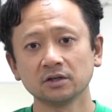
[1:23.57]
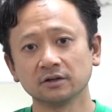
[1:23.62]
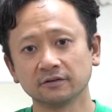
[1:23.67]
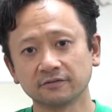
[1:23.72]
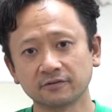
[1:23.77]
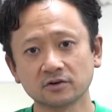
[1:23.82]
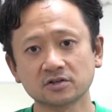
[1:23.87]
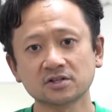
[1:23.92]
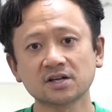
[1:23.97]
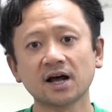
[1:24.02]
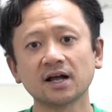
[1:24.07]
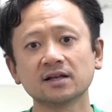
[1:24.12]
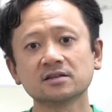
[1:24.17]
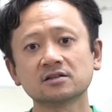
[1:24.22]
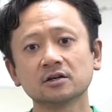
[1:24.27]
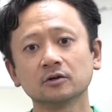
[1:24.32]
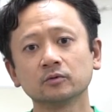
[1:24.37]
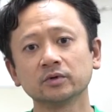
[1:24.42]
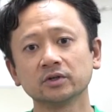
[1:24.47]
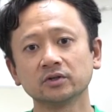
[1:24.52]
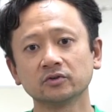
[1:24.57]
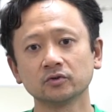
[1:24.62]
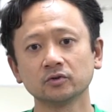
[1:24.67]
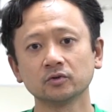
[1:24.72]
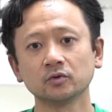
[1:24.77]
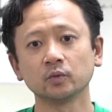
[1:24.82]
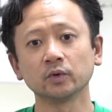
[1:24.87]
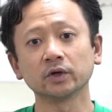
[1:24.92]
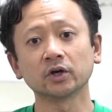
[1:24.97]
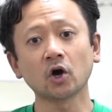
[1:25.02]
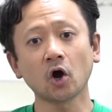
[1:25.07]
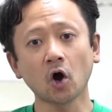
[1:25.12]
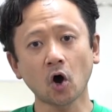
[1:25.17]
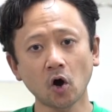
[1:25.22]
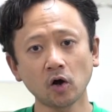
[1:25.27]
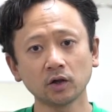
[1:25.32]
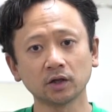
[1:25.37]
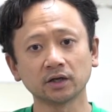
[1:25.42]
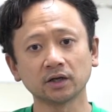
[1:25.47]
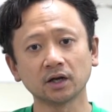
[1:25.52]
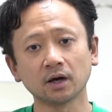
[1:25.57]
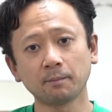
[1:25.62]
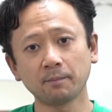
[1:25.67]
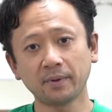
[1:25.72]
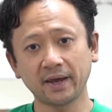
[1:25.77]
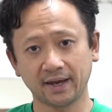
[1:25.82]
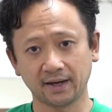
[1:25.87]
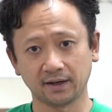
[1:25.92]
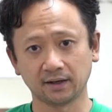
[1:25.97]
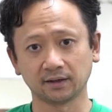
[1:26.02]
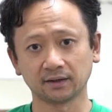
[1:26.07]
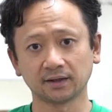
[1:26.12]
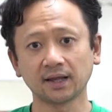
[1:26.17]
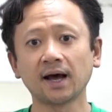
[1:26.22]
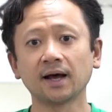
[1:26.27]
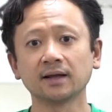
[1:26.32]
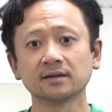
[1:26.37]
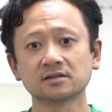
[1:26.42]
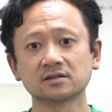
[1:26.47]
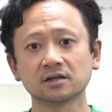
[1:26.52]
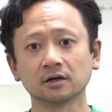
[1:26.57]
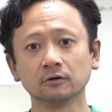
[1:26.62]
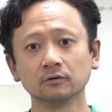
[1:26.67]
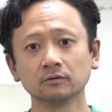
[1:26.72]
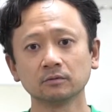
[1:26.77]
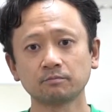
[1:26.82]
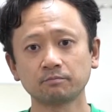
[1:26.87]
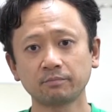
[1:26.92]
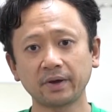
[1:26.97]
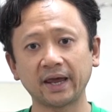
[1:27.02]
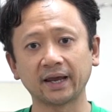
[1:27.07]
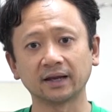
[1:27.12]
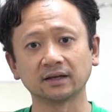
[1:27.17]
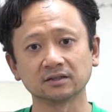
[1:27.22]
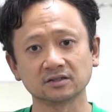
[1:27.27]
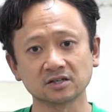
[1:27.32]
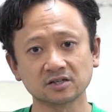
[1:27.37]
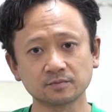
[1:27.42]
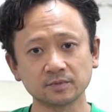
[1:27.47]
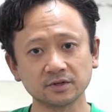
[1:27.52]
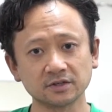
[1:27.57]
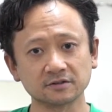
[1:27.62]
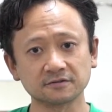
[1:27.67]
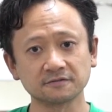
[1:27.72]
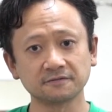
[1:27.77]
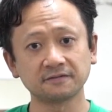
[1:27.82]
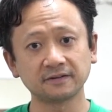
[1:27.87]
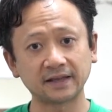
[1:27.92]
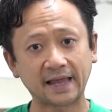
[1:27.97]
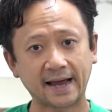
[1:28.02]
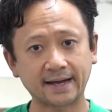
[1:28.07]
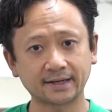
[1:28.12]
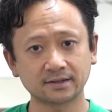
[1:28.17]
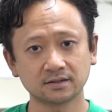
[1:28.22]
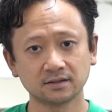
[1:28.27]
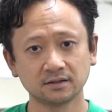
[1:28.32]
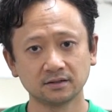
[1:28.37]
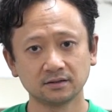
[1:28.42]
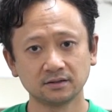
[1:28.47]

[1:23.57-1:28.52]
The first tan sao we do, we call it a ping tan sao. Ping just means flat.